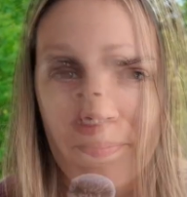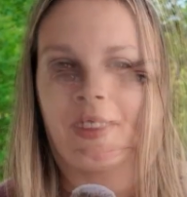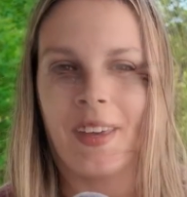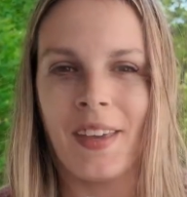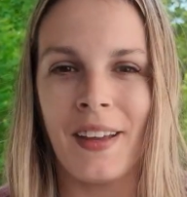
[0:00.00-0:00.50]

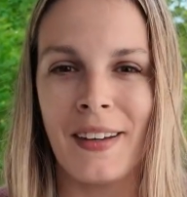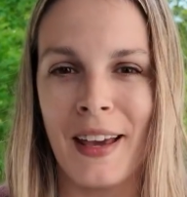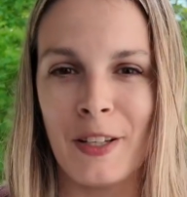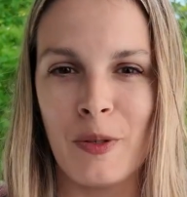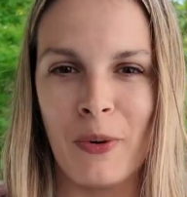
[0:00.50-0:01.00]
The
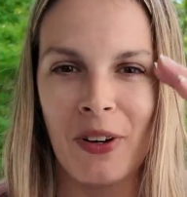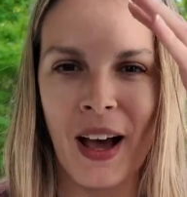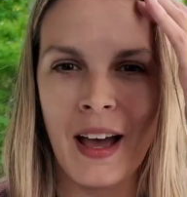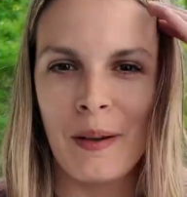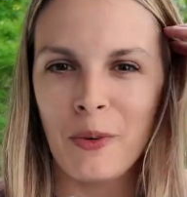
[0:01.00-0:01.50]
next book
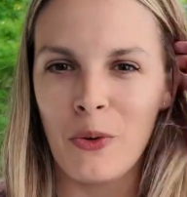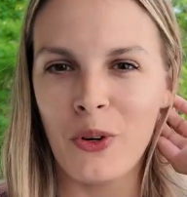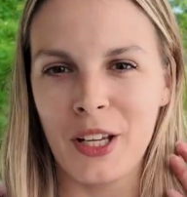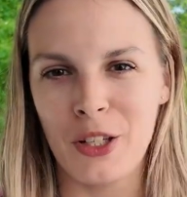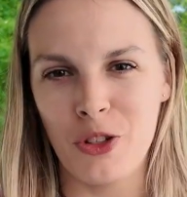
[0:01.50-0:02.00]
I am
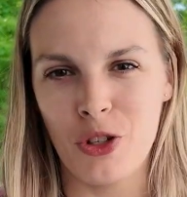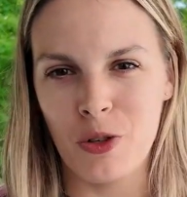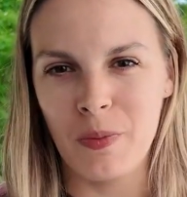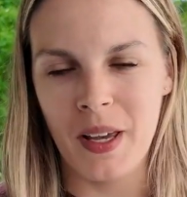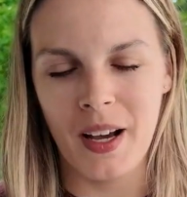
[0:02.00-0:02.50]
going
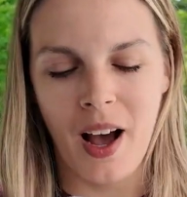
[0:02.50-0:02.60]
to pick